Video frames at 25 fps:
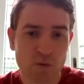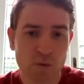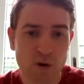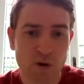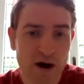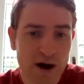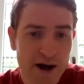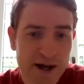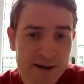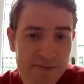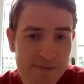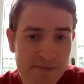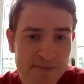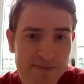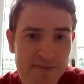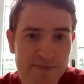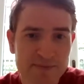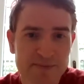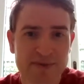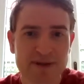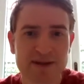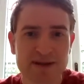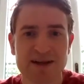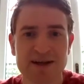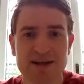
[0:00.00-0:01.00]
Why?
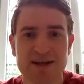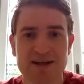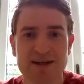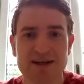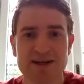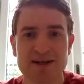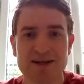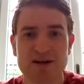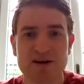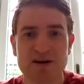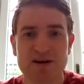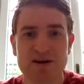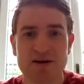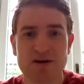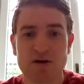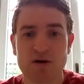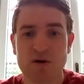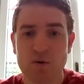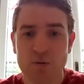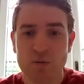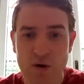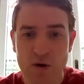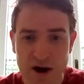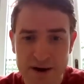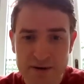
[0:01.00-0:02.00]

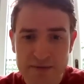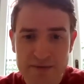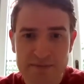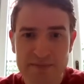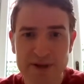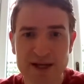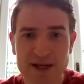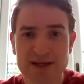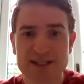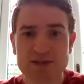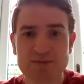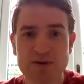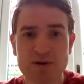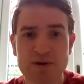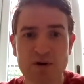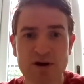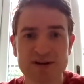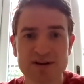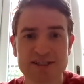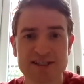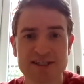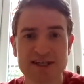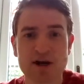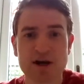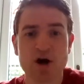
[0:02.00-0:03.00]
One, because we
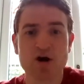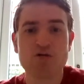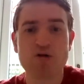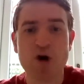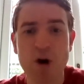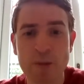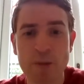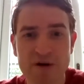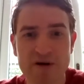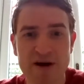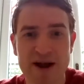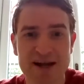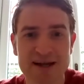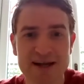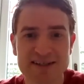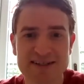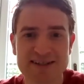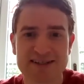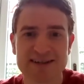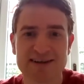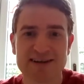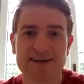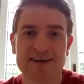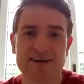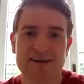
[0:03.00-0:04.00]
want to corroborate
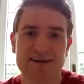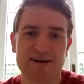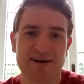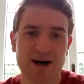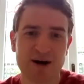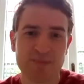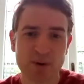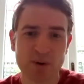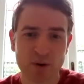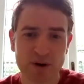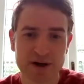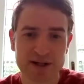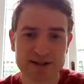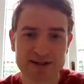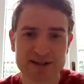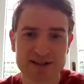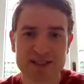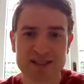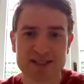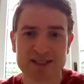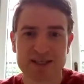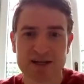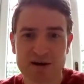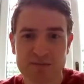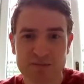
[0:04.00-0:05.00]
our
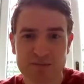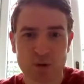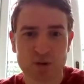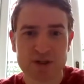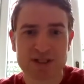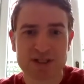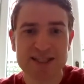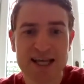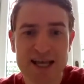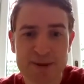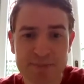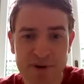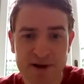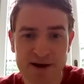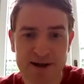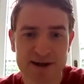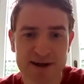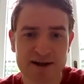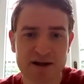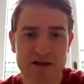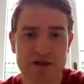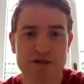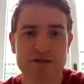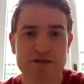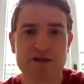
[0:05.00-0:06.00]
points more
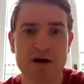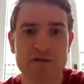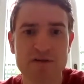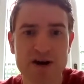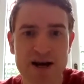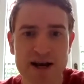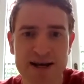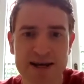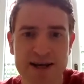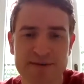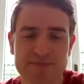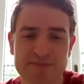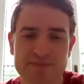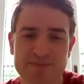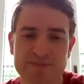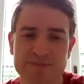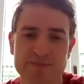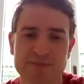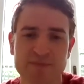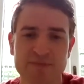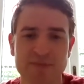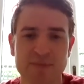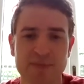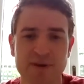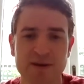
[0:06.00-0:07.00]
deeply and thoroughly.
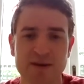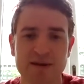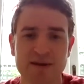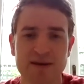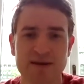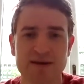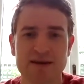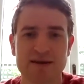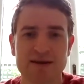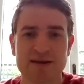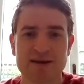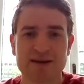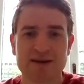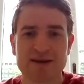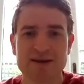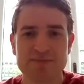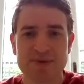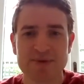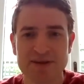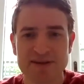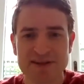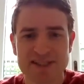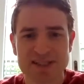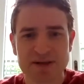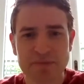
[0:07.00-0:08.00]

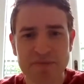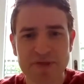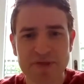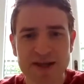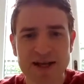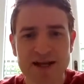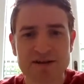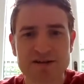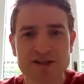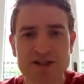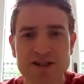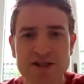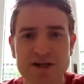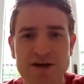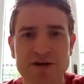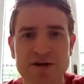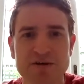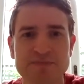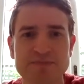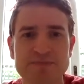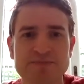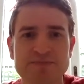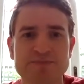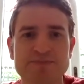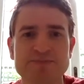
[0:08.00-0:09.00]
But there's something else too.